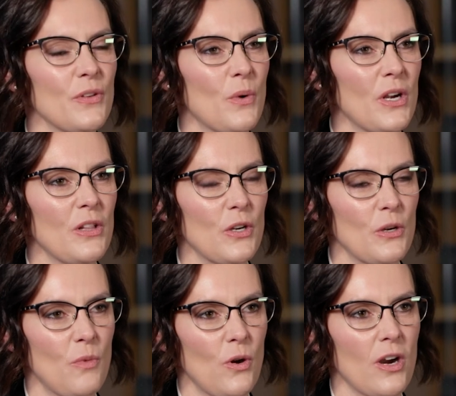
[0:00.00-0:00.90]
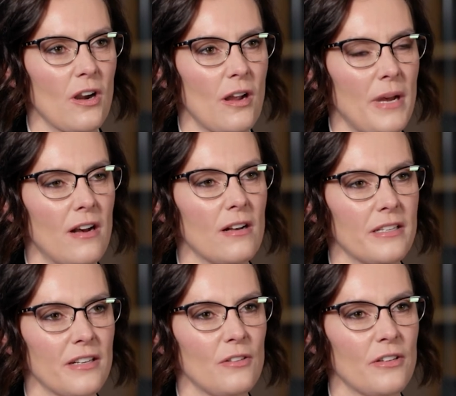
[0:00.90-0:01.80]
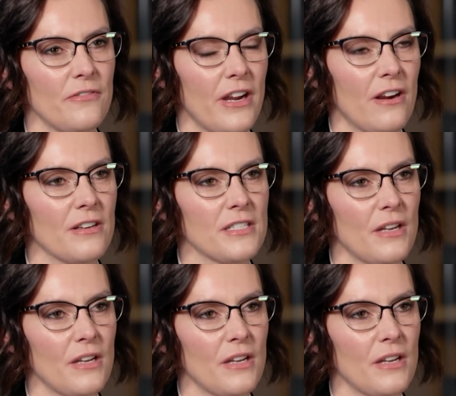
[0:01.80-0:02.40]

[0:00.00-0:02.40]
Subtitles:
if you want to learn more about clinical affairs